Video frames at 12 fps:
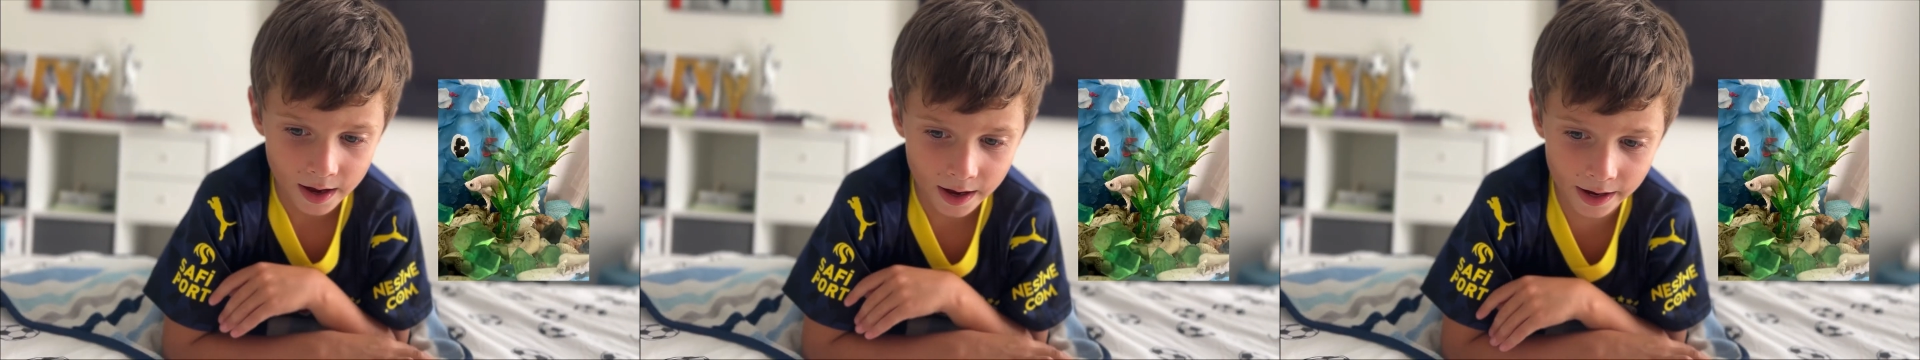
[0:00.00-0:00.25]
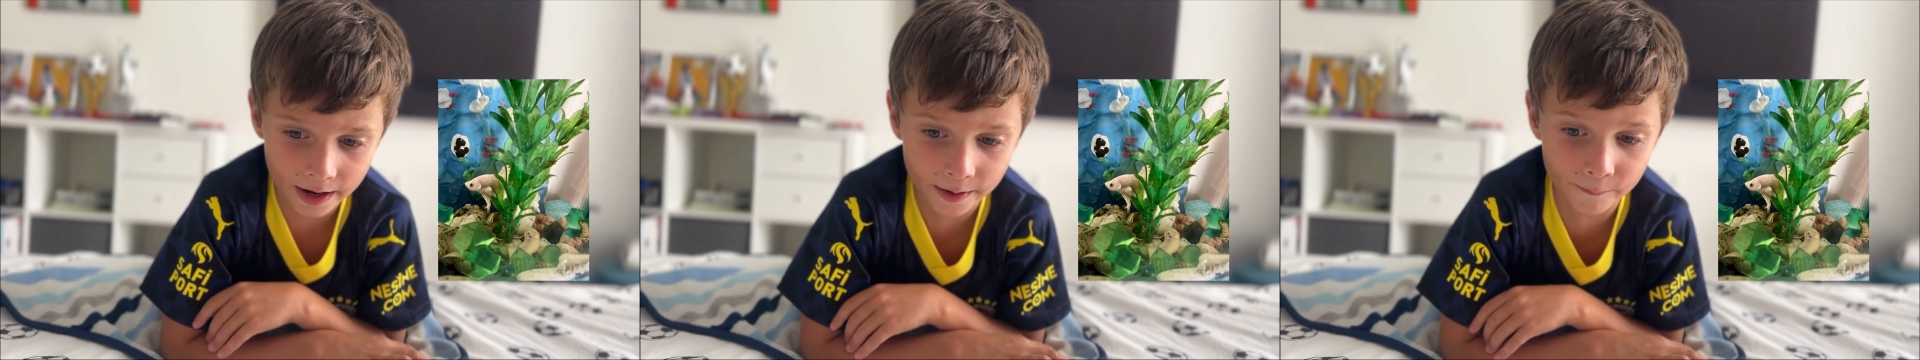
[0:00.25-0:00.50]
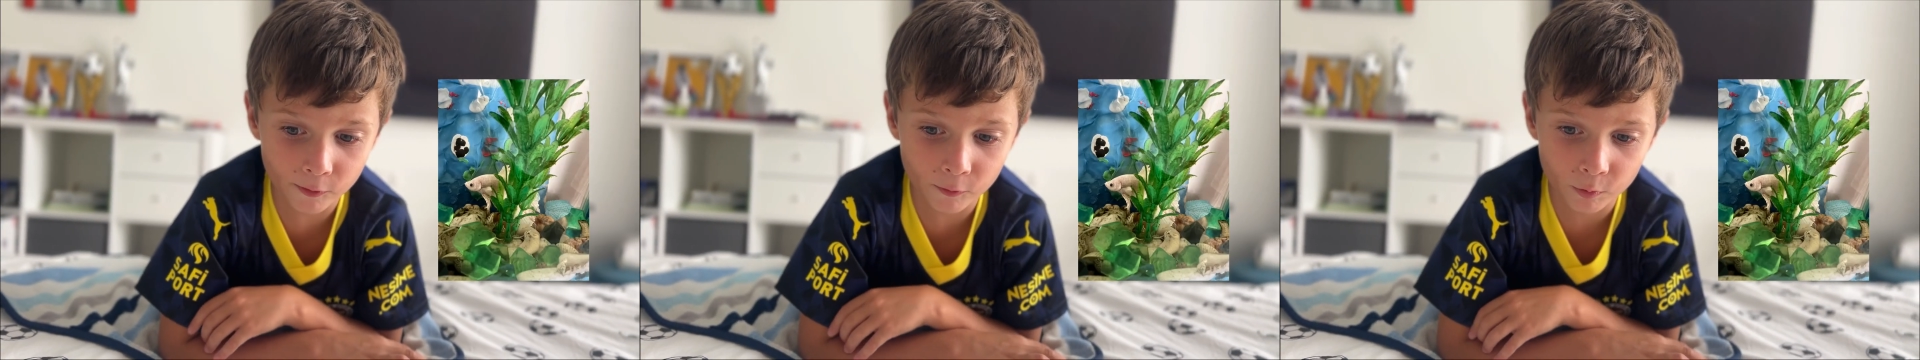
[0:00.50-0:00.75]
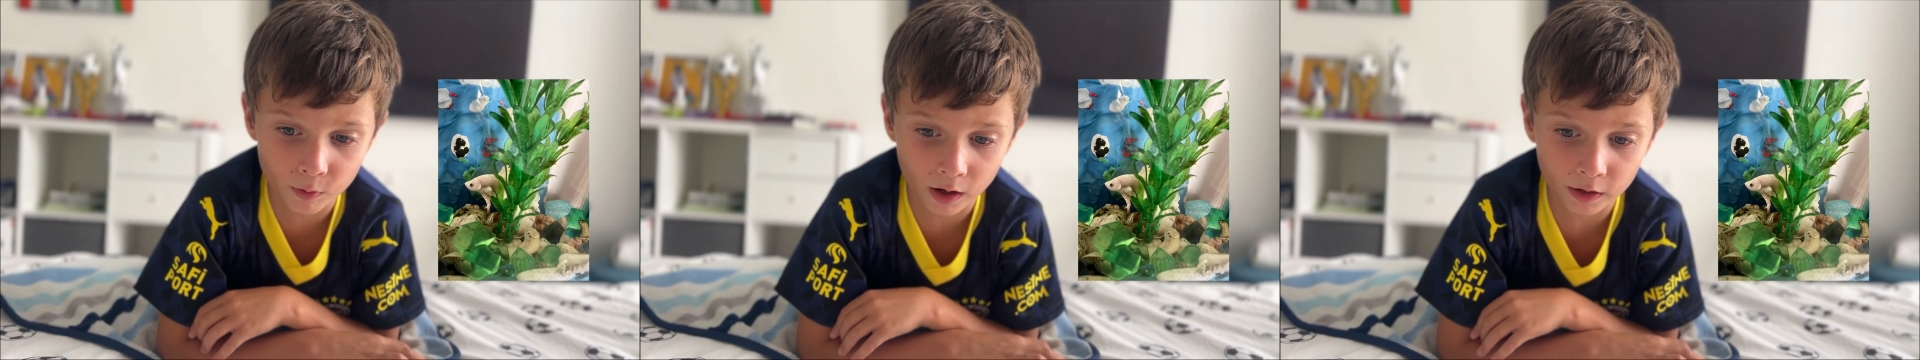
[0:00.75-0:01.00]
I have a
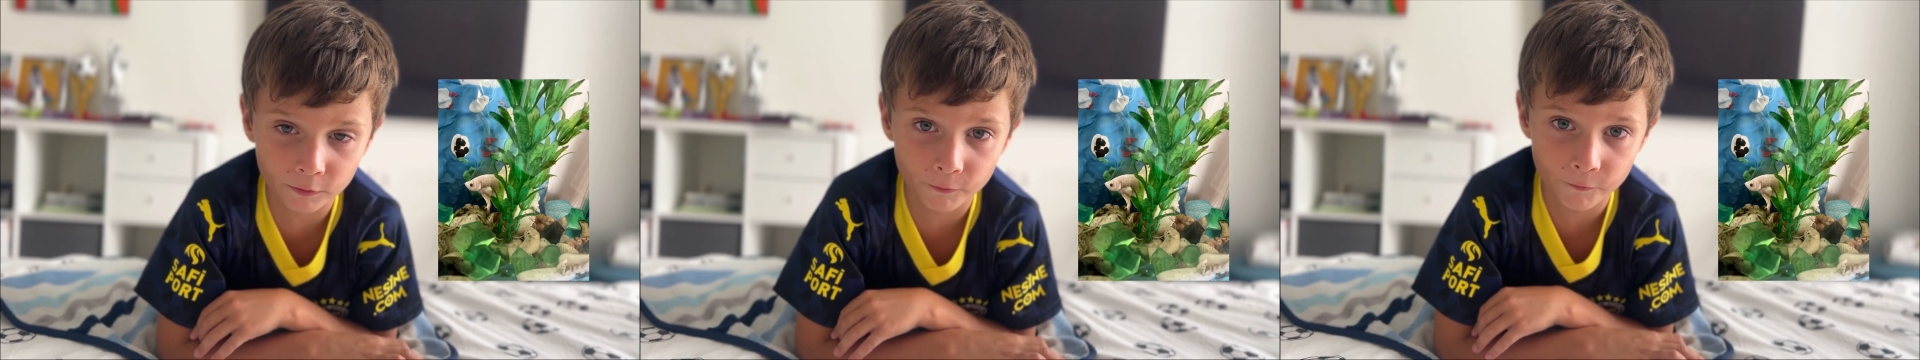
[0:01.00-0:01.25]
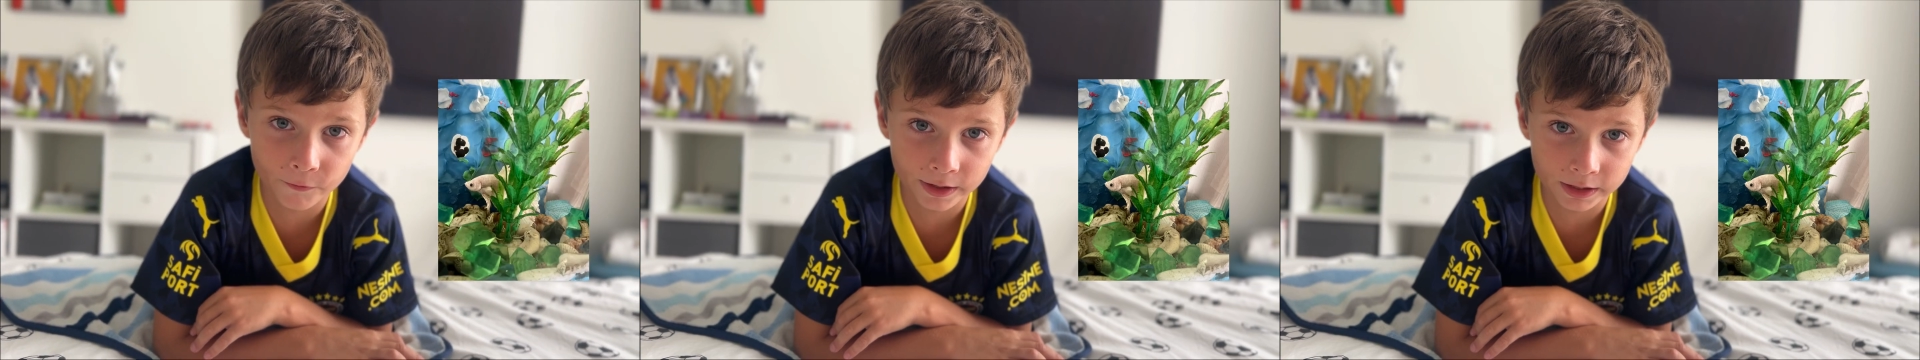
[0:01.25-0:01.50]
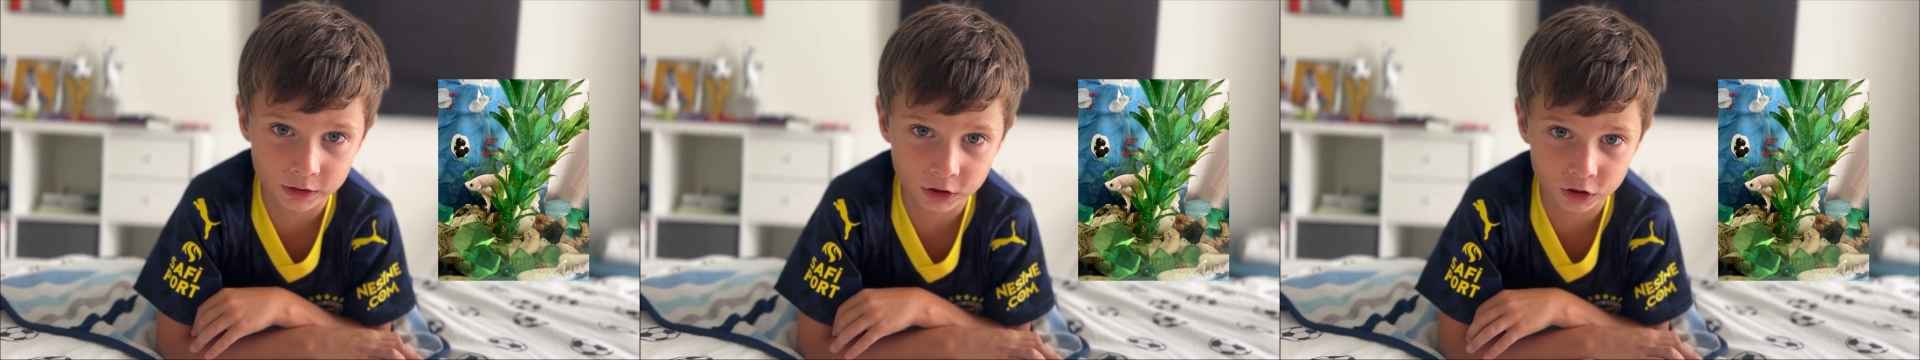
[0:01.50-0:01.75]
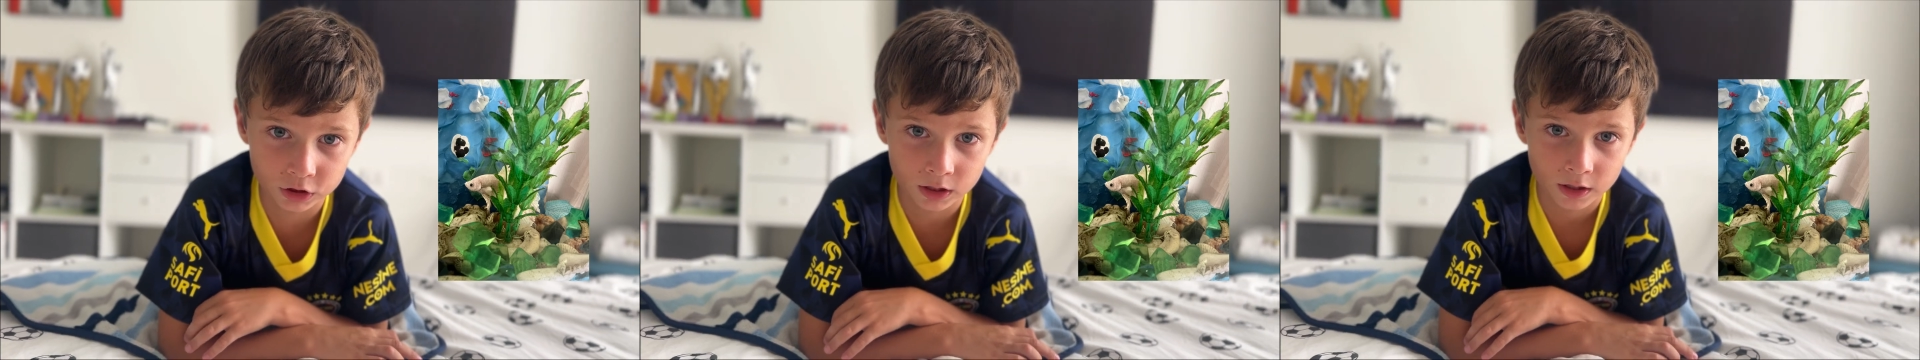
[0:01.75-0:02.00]
one fish.